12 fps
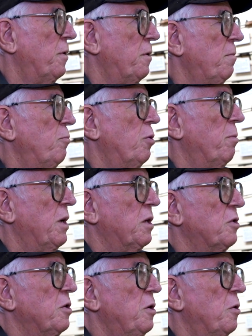it and put a
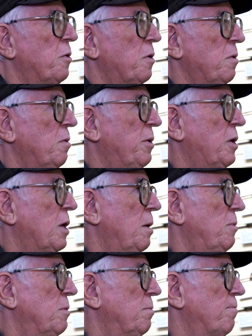magazine on it. It became
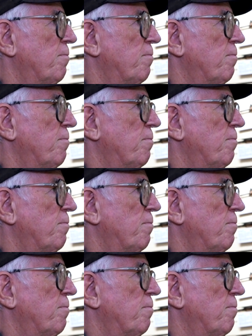the